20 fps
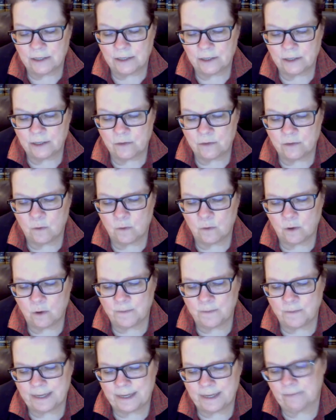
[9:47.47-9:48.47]
You won't
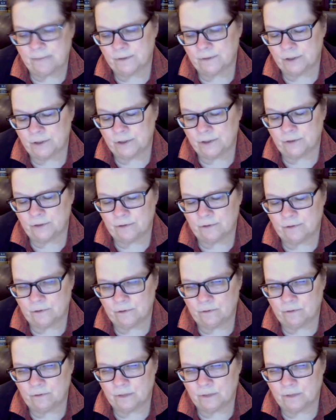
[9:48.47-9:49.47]
be able
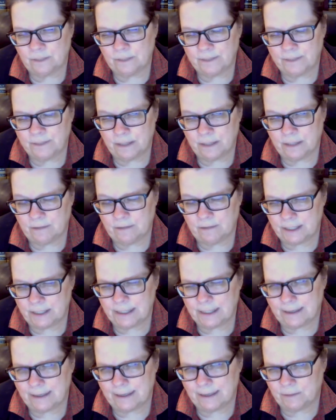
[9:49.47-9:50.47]
to appeal the
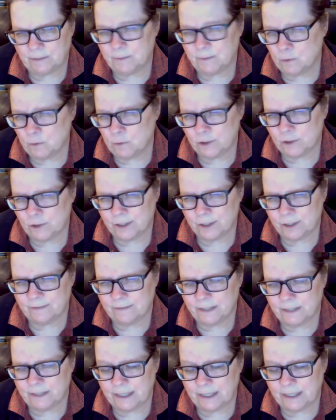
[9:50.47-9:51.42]
entitlement portion of it